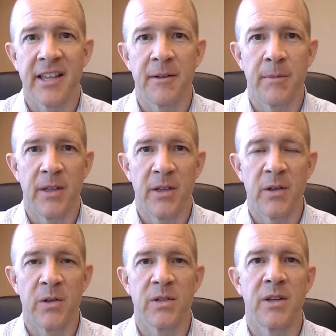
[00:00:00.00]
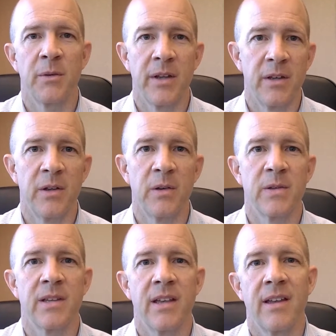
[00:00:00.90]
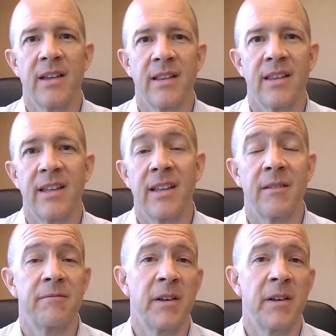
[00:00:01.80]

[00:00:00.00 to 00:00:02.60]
that can be used to reduce the